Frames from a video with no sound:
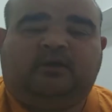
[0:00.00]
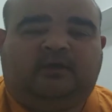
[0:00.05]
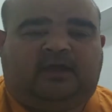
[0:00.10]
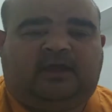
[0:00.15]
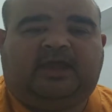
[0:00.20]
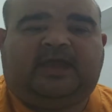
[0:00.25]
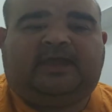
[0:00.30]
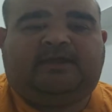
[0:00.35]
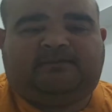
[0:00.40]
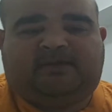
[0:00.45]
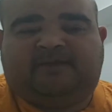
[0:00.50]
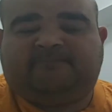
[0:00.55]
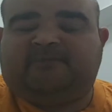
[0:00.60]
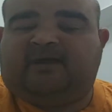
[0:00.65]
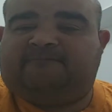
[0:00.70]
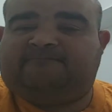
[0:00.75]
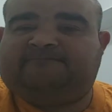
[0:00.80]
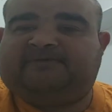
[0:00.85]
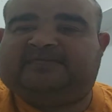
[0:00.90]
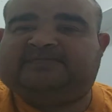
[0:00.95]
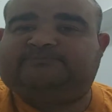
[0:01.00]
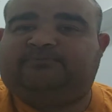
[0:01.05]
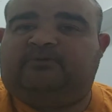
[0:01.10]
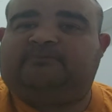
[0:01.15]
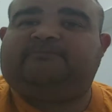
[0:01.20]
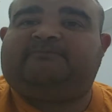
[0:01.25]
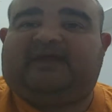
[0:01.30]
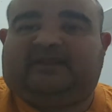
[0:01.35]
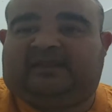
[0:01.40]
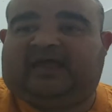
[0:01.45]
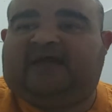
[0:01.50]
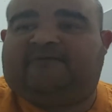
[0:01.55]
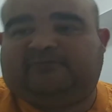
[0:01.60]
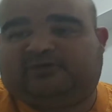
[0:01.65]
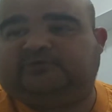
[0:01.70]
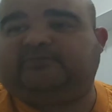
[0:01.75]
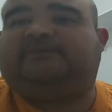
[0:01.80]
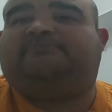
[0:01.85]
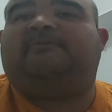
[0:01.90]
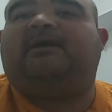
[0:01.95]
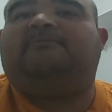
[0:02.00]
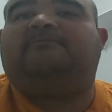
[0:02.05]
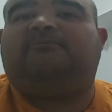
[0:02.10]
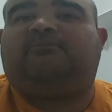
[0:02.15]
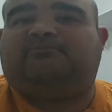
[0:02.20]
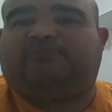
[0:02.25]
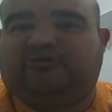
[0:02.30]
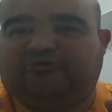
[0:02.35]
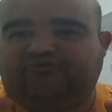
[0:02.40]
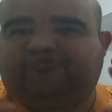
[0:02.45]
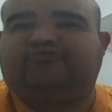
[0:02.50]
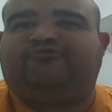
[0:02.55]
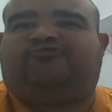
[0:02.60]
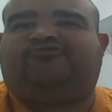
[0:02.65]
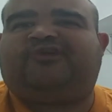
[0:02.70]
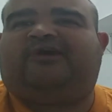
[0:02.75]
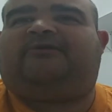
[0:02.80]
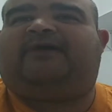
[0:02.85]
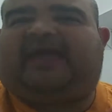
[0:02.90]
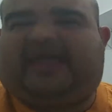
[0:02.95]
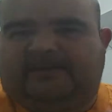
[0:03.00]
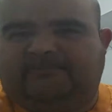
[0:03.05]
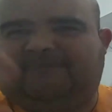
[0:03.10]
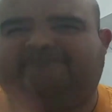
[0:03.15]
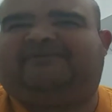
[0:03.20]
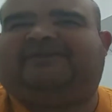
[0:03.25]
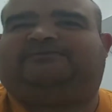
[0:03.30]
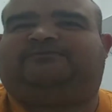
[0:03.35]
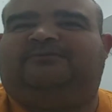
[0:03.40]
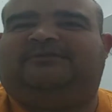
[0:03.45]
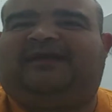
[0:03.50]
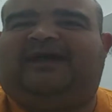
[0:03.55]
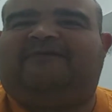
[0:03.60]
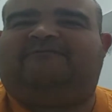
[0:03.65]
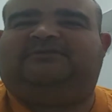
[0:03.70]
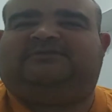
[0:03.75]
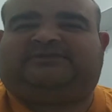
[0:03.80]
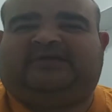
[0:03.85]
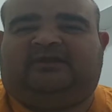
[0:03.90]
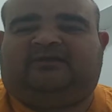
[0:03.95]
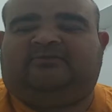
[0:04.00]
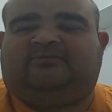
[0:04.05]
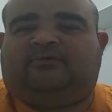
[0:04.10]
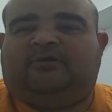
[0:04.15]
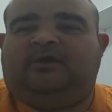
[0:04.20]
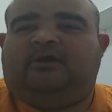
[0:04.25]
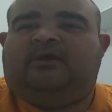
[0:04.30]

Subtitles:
and my Facebook Live between my YouTube channel and my Facebook Live channel.